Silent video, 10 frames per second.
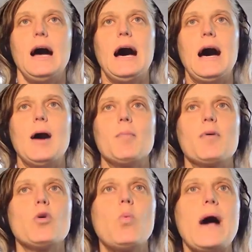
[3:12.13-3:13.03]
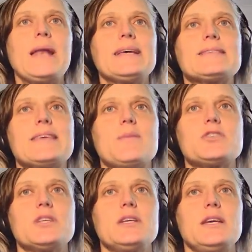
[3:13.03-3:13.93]
The one
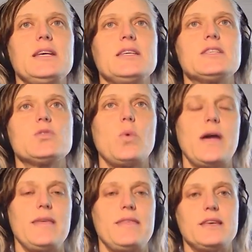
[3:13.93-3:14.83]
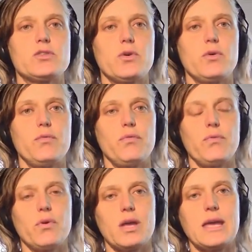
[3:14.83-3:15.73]
exception is where they're sort of
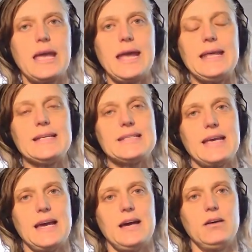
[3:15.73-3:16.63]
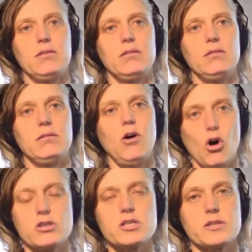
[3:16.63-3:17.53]
getting down
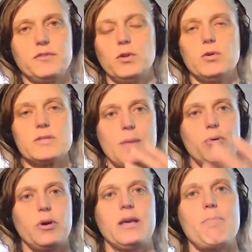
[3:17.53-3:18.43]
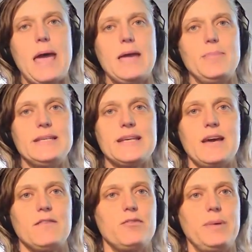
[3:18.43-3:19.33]
onto the floor, say putting a baby
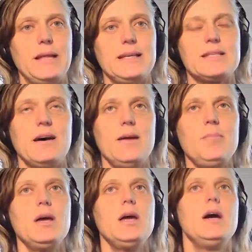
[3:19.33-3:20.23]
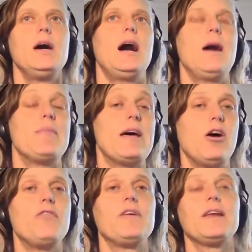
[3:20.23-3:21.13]
down for belly time. They'll
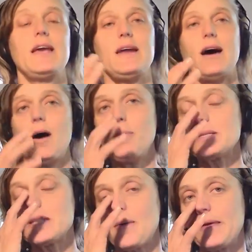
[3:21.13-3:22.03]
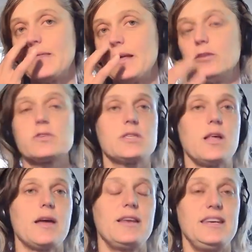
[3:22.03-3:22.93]
often get up in something that looks
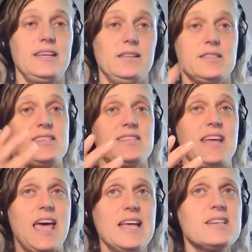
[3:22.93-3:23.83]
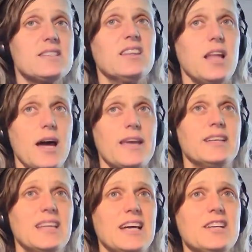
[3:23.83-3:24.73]
like a kneel to stand, like
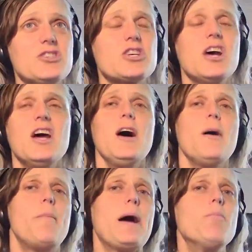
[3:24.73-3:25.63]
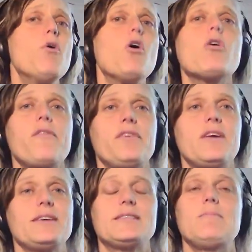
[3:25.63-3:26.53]
a lunge. But more often,
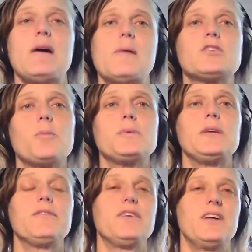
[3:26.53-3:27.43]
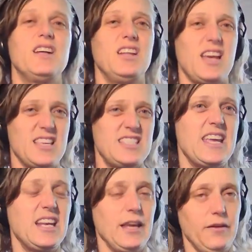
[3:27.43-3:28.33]
I see mums opting for like a
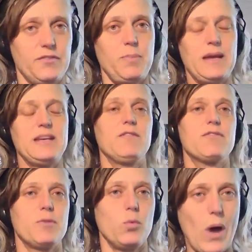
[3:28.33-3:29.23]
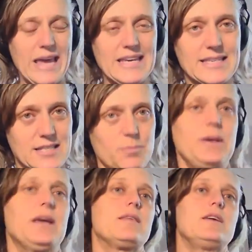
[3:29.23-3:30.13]
deadlift, bending from the waist to
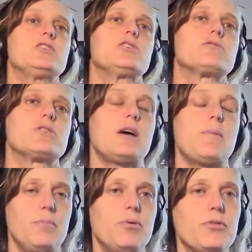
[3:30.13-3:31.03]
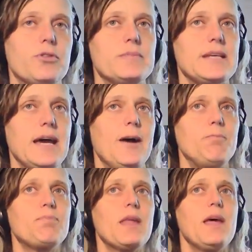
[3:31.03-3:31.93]
pick their children up and put them
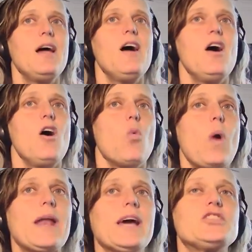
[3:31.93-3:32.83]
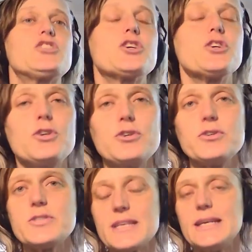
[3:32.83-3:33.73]
down. When I
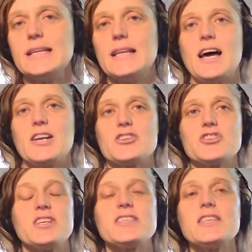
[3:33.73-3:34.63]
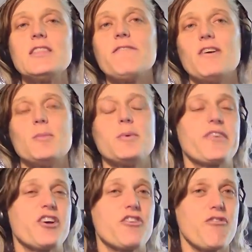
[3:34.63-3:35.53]
do see a lunge, it's in the form
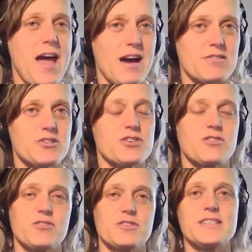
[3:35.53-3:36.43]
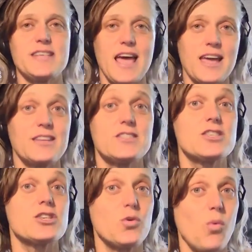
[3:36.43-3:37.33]
of a crouch or a staggered
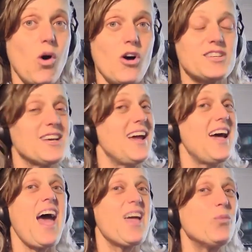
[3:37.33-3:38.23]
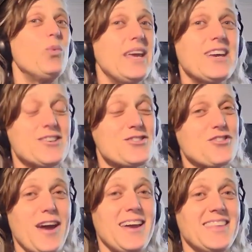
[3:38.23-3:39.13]
squat. And we can
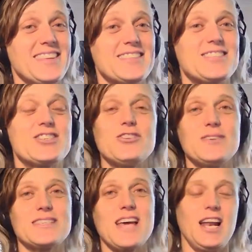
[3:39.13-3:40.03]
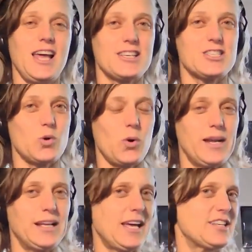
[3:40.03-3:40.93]
train this too. It's kind of like
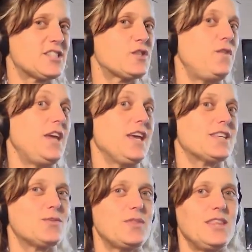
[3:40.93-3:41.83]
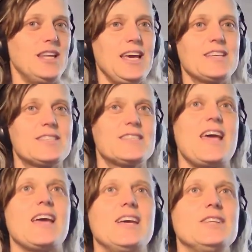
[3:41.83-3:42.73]
squatting like a sphinx with the legs
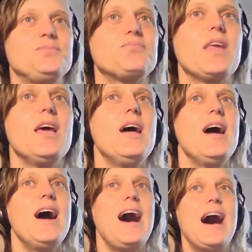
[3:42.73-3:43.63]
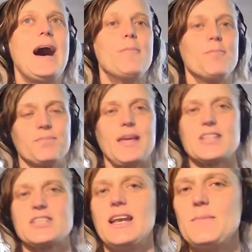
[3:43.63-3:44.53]
staggered.
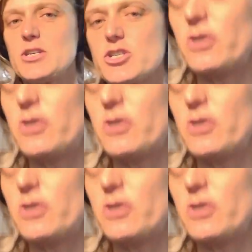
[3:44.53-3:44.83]
Actually, let me